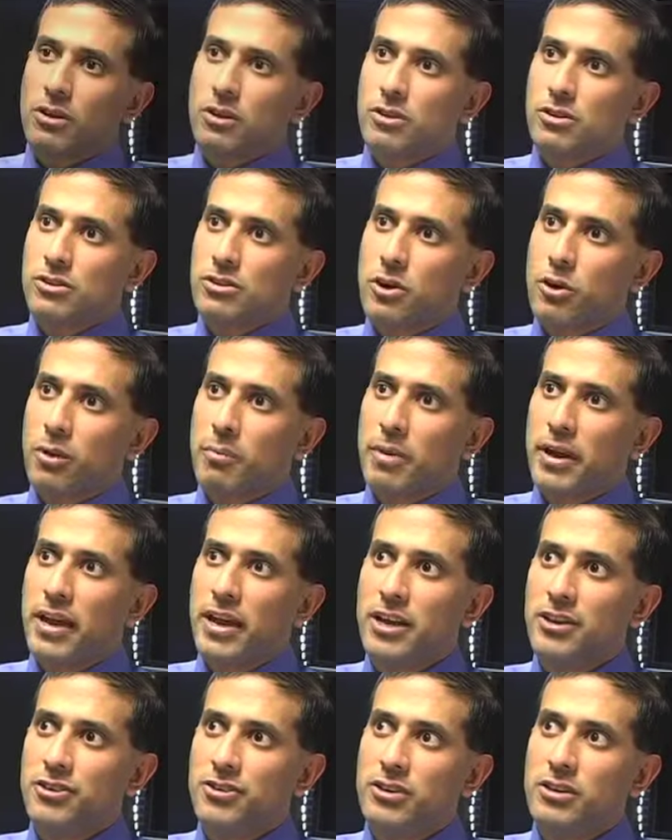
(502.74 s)
So a
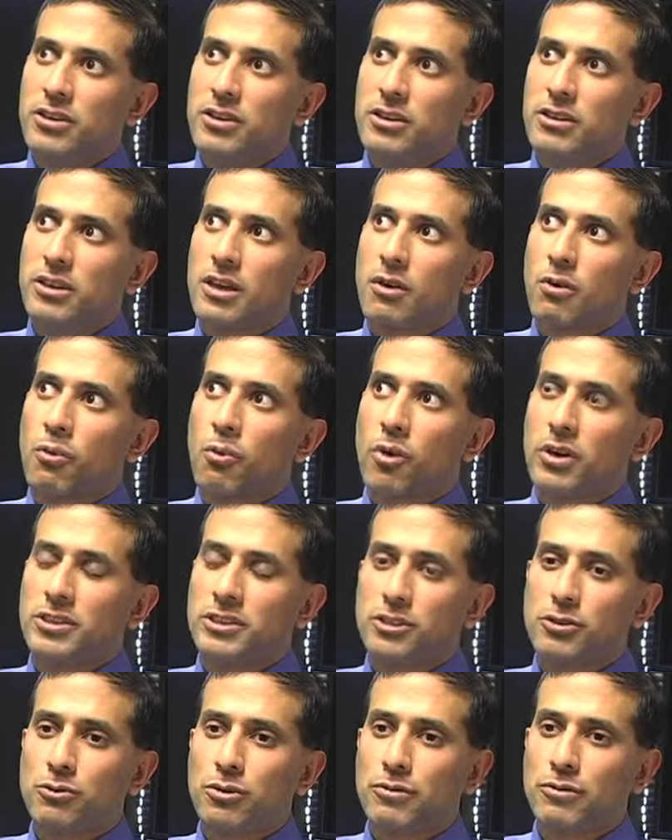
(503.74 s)
patient that
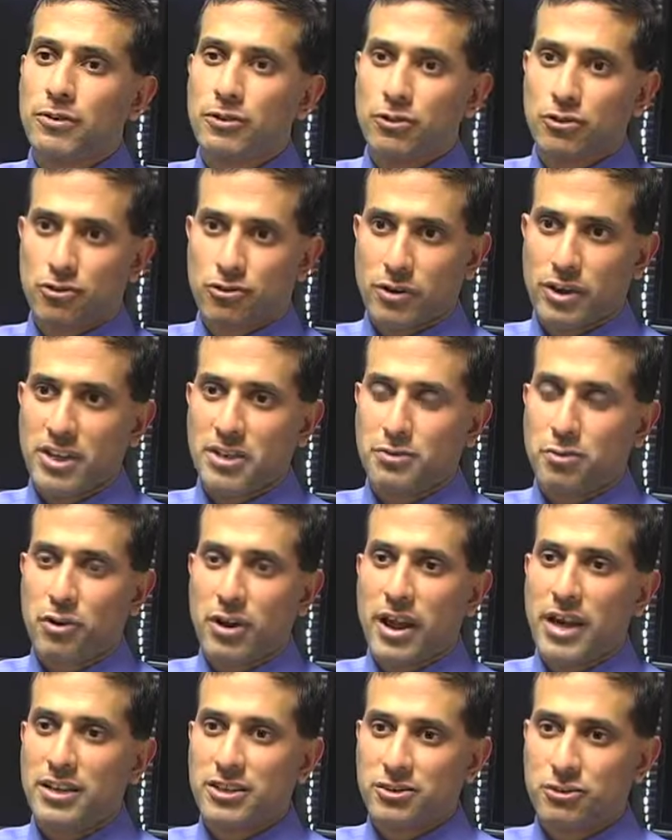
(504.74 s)
wants to refuse transport
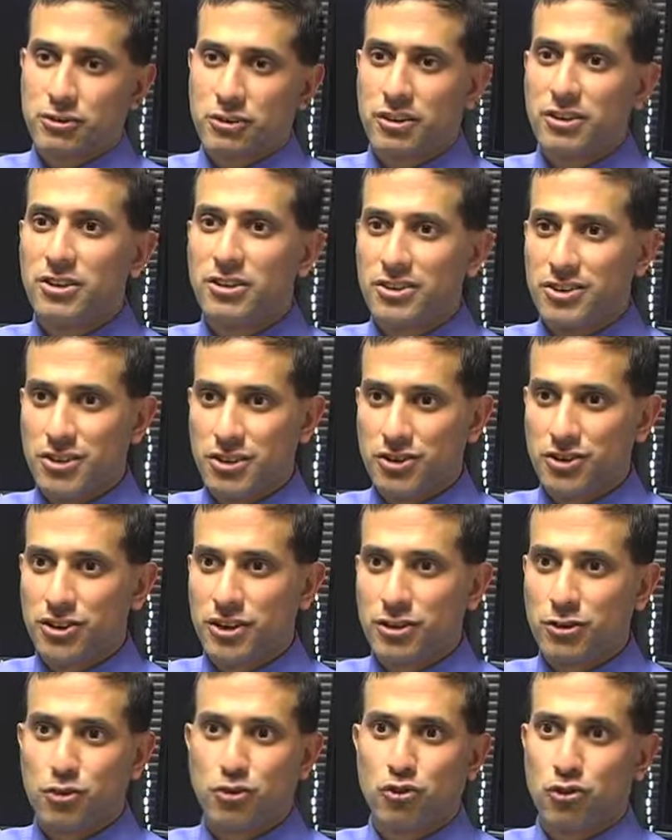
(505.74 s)
has certain
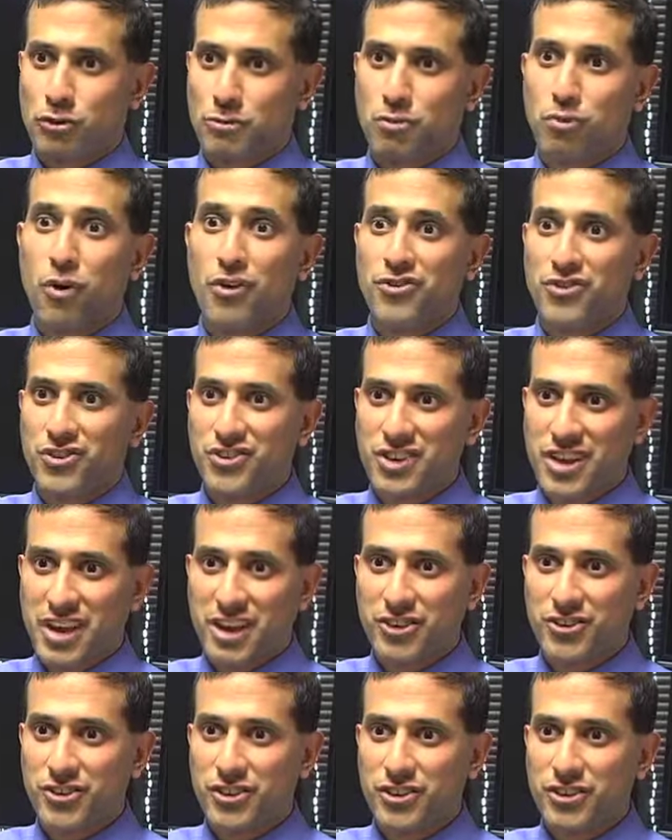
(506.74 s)
conditions or certain
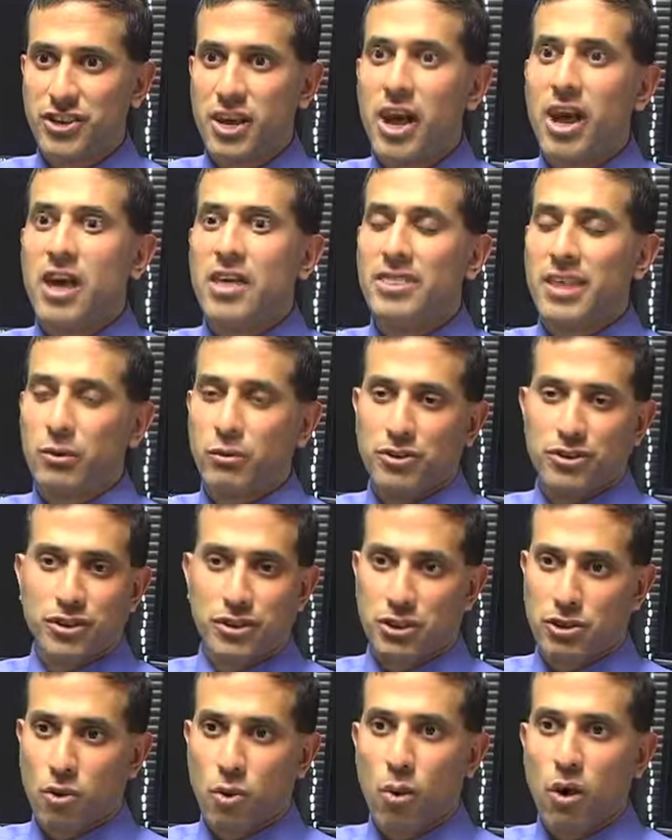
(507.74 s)
presentations that would
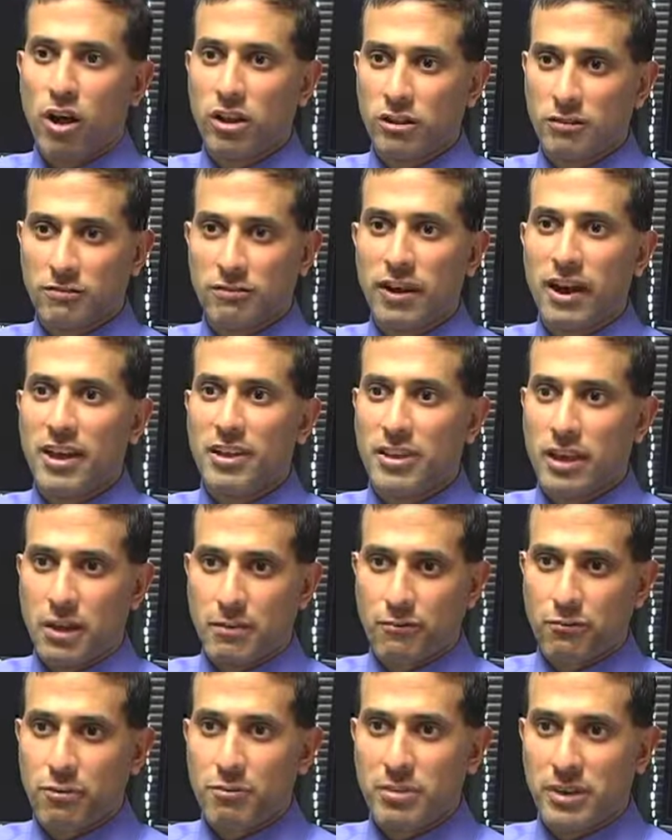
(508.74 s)
disqualify them
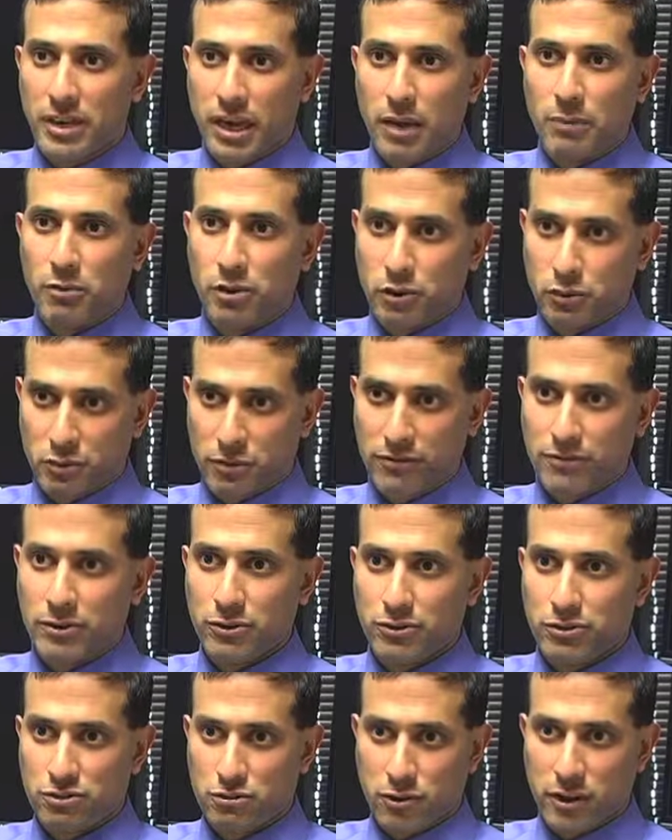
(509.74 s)
from being able to
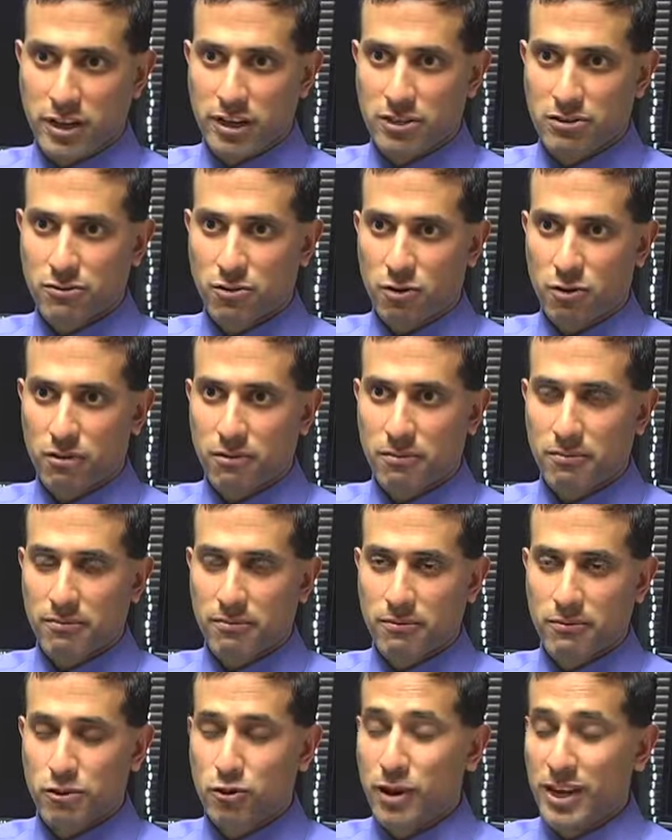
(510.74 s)
refuse
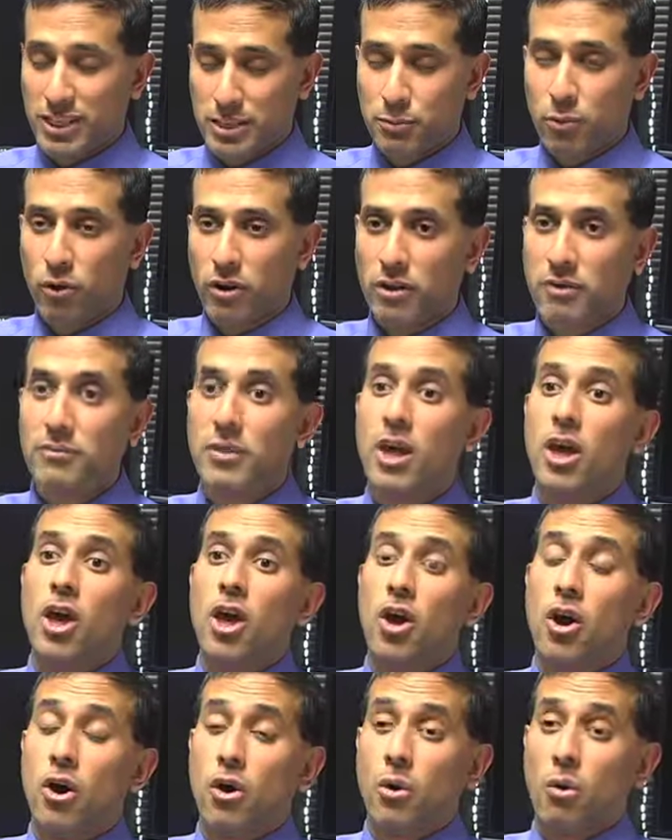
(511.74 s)
transport.
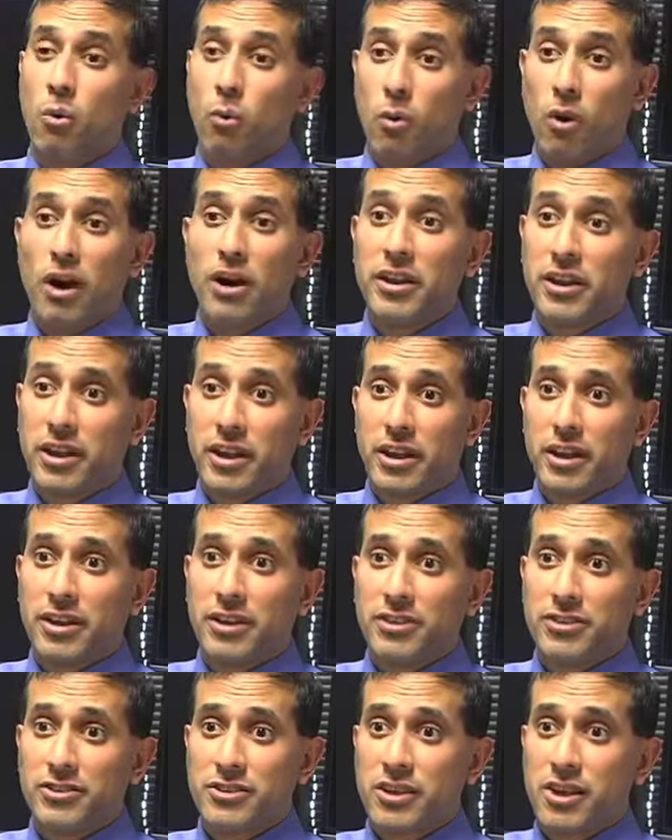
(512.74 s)
One
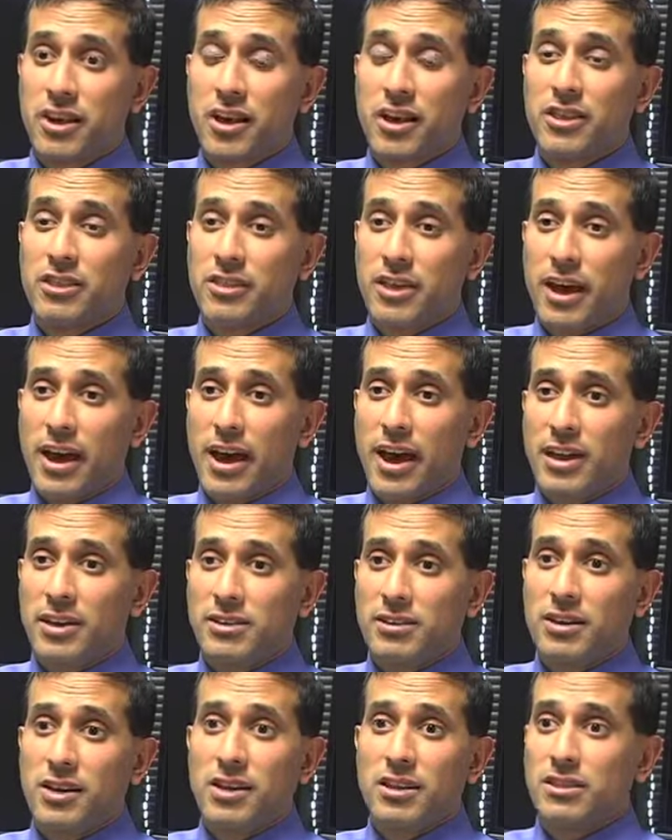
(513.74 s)
is that
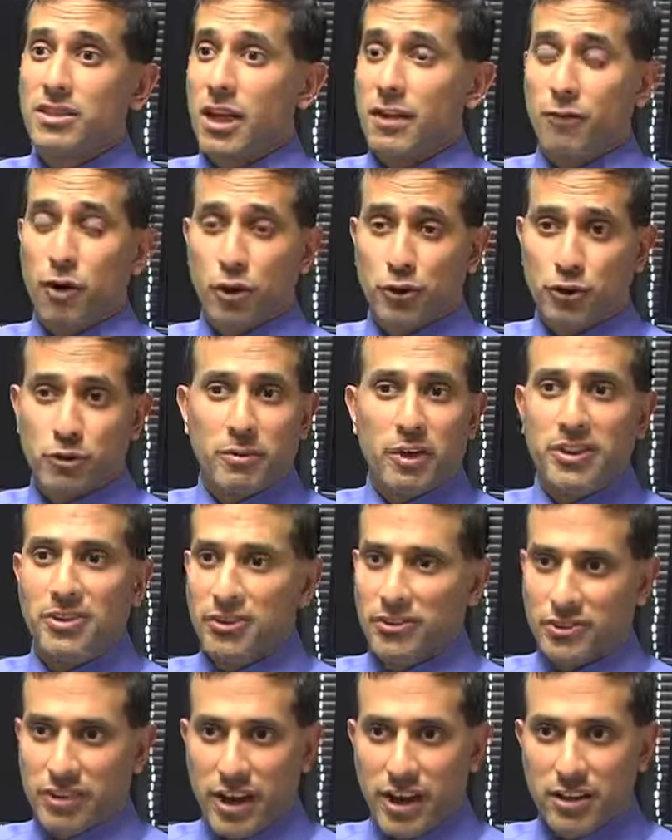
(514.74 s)
they have altered mental
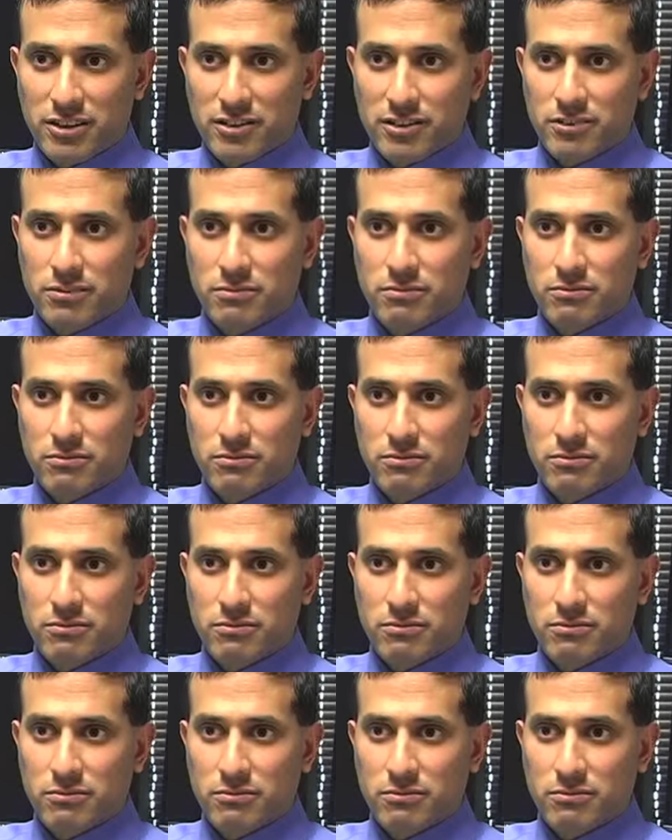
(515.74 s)
status.